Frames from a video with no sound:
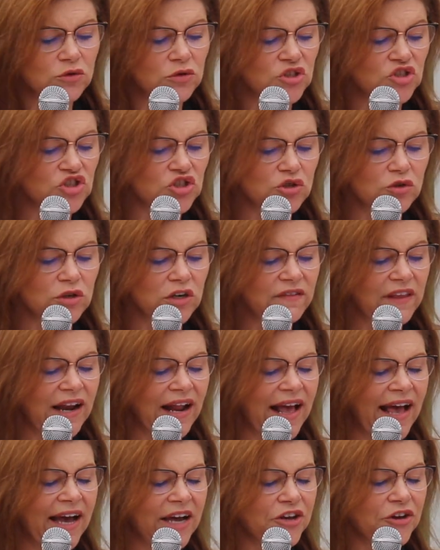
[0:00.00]
to ensure
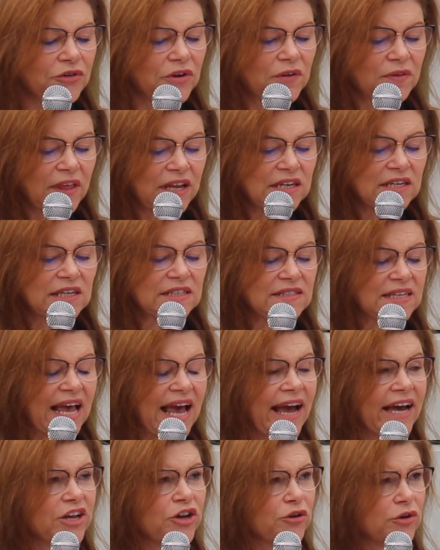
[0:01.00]
that
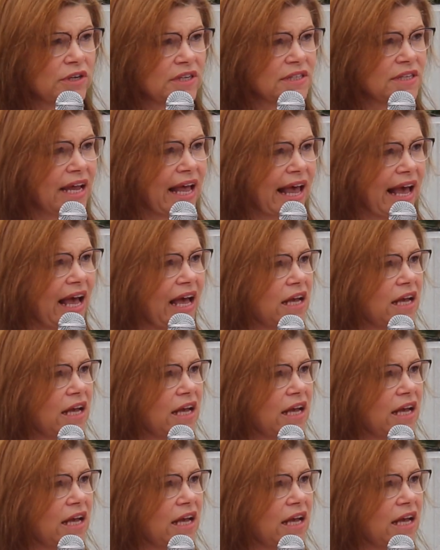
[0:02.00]
it's accurate